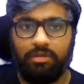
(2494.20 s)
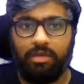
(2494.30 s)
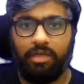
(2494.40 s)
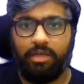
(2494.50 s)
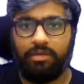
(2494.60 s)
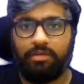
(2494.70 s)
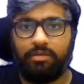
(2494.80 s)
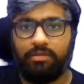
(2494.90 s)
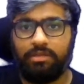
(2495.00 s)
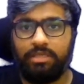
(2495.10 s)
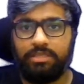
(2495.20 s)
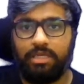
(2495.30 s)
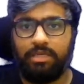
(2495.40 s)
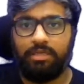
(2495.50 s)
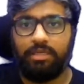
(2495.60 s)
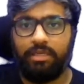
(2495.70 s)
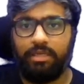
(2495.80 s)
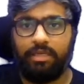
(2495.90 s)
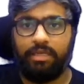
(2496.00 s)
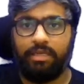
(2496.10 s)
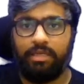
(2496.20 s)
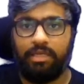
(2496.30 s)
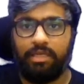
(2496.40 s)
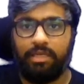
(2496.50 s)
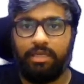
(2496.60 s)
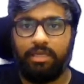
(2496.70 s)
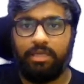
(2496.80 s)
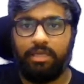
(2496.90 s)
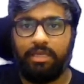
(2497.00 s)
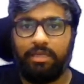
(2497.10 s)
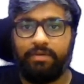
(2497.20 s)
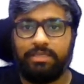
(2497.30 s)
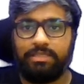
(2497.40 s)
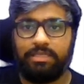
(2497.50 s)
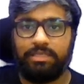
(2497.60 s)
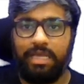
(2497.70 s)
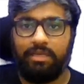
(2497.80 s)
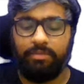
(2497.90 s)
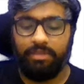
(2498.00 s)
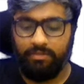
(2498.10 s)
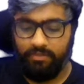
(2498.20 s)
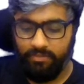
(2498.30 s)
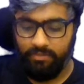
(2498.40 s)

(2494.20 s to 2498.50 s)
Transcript: Correct. These are 11 such elements.